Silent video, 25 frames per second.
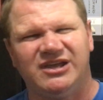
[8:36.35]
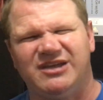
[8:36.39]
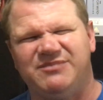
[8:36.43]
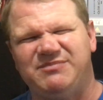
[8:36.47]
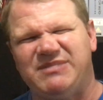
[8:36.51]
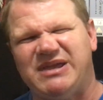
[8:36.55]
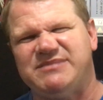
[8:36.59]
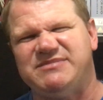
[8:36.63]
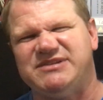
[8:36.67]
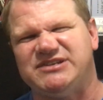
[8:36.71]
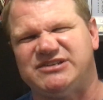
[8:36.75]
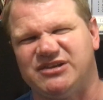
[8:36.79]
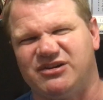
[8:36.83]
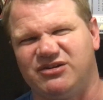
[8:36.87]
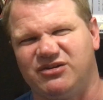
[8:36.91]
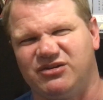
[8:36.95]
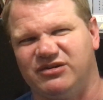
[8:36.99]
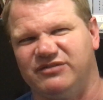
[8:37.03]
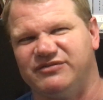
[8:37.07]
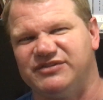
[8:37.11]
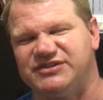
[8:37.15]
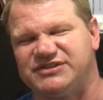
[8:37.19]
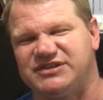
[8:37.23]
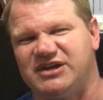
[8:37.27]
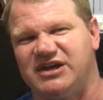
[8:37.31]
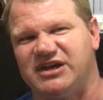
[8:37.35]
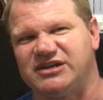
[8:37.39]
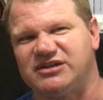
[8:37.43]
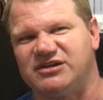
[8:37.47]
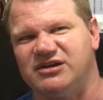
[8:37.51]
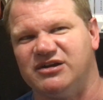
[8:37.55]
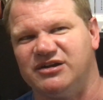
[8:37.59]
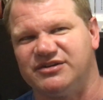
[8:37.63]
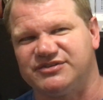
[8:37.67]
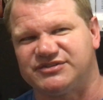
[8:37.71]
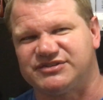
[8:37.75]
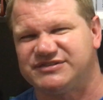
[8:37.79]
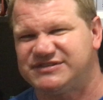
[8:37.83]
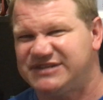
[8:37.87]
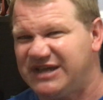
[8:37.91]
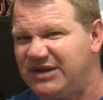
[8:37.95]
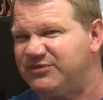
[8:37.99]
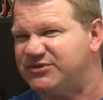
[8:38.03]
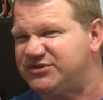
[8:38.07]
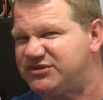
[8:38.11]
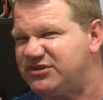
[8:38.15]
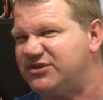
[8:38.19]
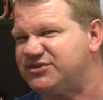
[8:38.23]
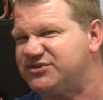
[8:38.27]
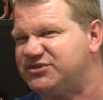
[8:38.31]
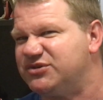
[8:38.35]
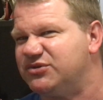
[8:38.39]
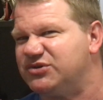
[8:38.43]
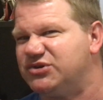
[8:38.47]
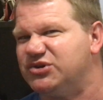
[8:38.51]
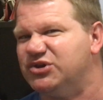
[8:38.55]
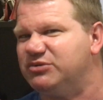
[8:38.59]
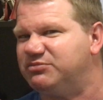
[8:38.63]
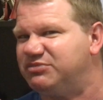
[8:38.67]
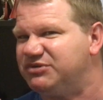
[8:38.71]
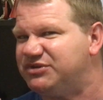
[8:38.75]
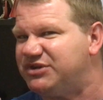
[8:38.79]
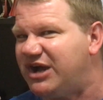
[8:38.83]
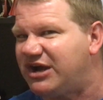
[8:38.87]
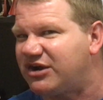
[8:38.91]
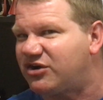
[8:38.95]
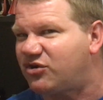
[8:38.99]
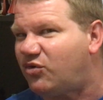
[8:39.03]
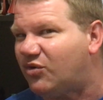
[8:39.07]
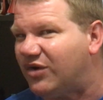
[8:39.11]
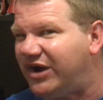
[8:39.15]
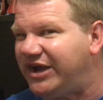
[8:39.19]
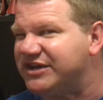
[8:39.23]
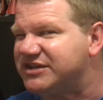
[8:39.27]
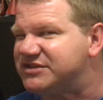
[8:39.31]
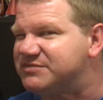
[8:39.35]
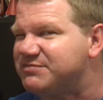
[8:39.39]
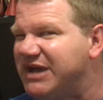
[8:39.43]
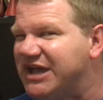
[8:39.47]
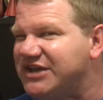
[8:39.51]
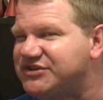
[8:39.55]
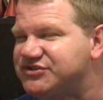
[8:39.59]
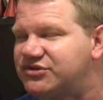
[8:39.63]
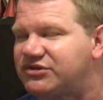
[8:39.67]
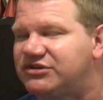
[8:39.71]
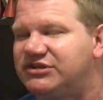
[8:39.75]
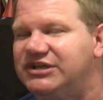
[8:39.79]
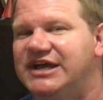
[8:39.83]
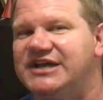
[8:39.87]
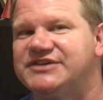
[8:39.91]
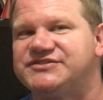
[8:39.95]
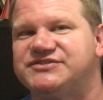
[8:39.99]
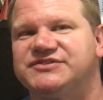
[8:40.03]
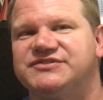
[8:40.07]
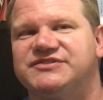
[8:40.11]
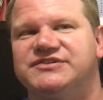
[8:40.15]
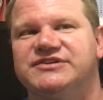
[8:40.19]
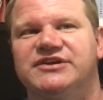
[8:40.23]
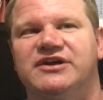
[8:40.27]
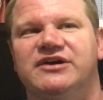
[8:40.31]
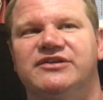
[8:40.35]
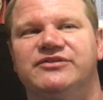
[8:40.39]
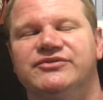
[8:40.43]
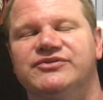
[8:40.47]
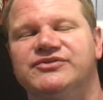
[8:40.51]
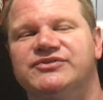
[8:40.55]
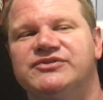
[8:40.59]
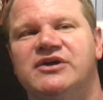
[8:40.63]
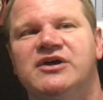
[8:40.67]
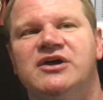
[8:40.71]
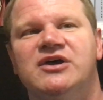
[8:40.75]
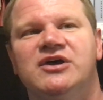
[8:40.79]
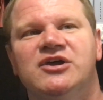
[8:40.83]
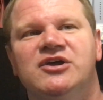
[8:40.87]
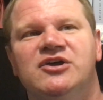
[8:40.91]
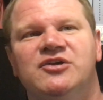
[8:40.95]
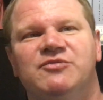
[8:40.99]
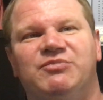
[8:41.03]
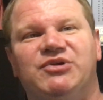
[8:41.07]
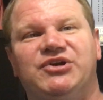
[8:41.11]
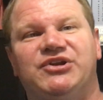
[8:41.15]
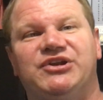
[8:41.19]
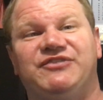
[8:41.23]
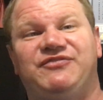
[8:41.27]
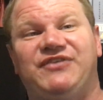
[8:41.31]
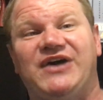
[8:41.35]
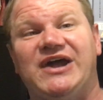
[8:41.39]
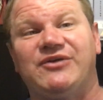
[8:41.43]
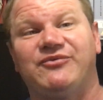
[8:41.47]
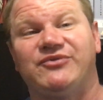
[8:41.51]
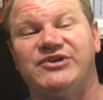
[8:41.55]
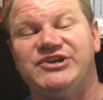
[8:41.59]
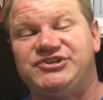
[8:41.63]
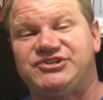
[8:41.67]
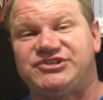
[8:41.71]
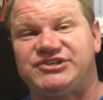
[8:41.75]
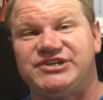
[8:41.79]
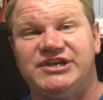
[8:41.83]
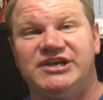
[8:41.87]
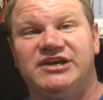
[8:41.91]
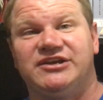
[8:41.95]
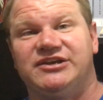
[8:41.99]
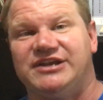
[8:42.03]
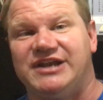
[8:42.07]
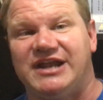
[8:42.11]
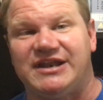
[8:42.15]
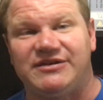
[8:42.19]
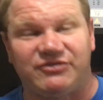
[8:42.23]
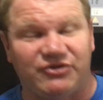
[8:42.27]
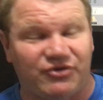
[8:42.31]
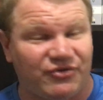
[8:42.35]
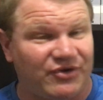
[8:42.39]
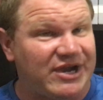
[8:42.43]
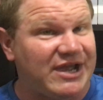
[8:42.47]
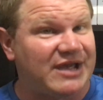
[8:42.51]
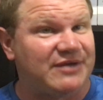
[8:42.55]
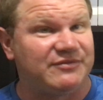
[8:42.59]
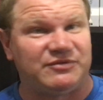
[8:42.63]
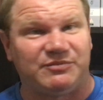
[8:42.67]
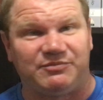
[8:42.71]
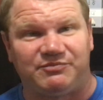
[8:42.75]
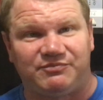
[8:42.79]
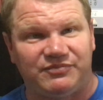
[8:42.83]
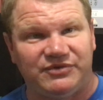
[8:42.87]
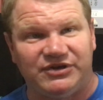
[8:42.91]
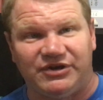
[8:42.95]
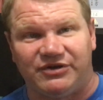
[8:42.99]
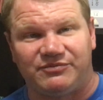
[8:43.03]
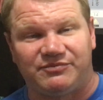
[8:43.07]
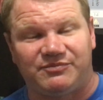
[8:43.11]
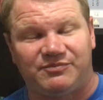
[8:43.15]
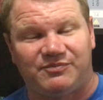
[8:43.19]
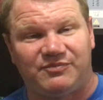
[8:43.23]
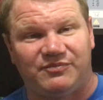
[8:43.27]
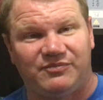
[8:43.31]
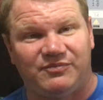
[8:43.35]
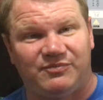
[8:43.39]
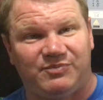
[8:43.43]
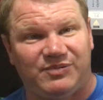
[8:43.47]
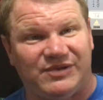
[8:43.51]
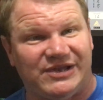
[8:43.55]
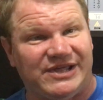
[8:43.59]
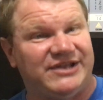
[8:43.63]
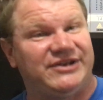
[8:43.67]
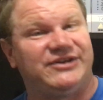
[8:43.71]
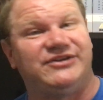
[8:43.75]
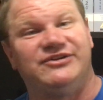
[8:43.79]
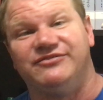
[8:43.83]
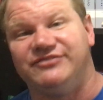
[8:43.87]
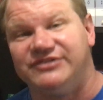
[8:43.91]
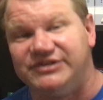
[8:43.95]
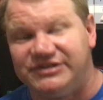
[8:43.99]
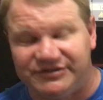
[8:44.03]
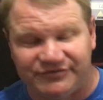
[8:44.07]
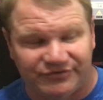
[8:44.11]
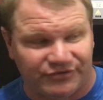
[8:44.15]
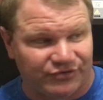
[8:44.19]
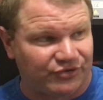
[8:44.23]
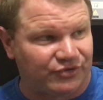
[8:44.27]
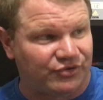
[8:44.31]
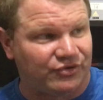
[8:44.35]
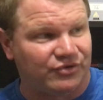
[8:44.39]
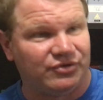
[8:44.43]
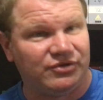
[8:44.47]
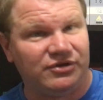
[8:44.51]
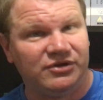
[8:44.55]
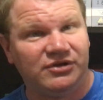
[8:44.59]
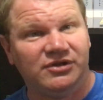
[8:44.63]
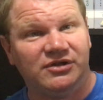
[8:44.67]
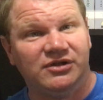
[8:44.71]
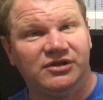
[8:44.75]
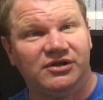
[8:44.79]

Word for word: and maybe Terror of the Zygons, because that one's also good, but not quite as masterclass as the others. But if I reached in and grabbed, you know, Planet of Evil,